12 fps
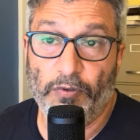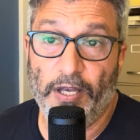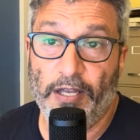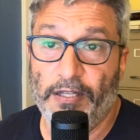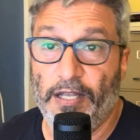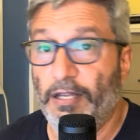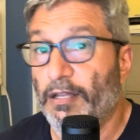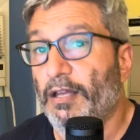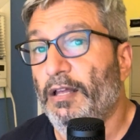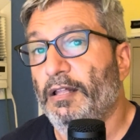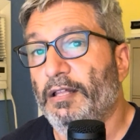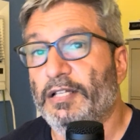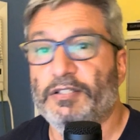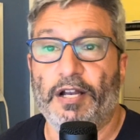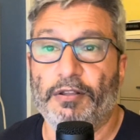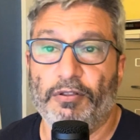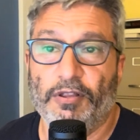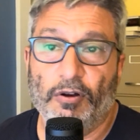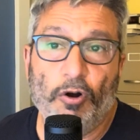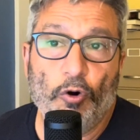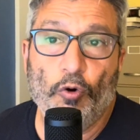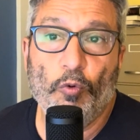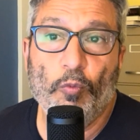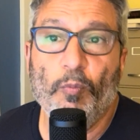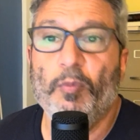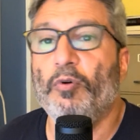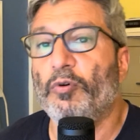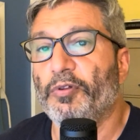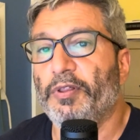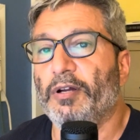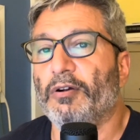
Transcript: and it's either their home, or